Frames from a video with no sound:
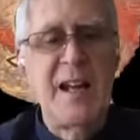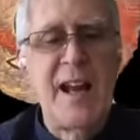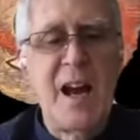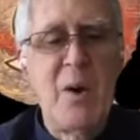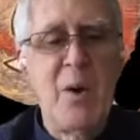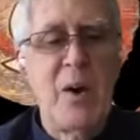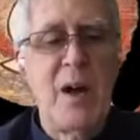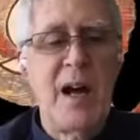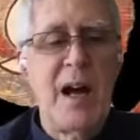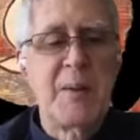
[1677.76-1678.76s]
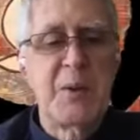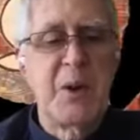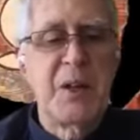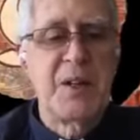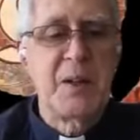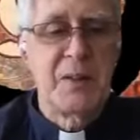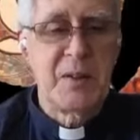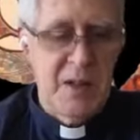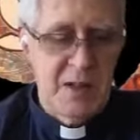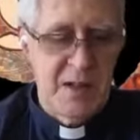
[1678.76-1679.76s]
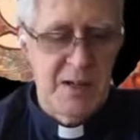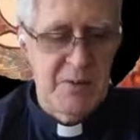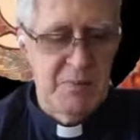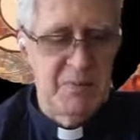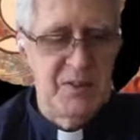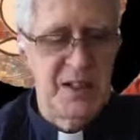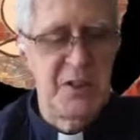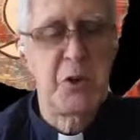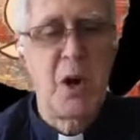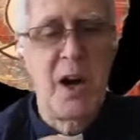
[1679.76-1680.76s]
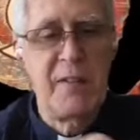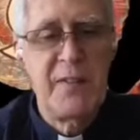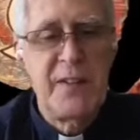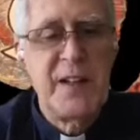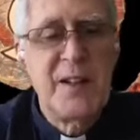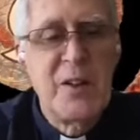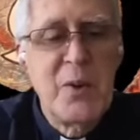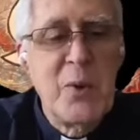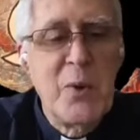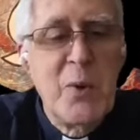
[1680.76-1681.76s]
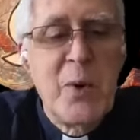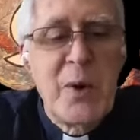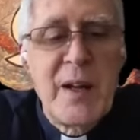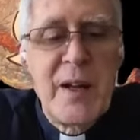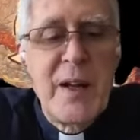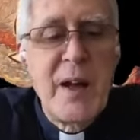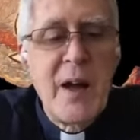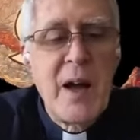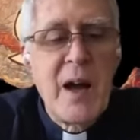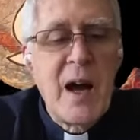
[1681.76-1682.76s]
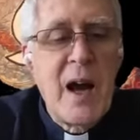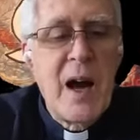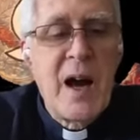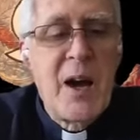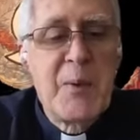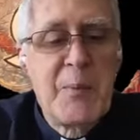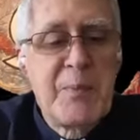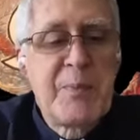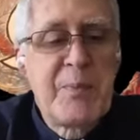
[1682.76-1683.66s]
And now I'm going to send you off into uh,